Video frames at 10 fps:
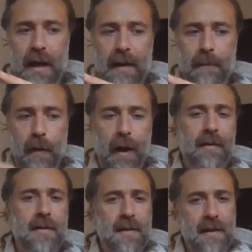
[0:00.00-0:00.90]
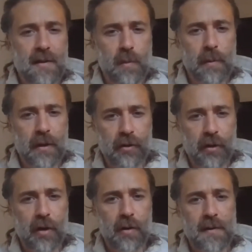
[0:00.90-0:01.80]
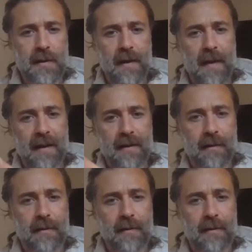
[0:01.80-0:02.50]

um, violence against women and girls and then that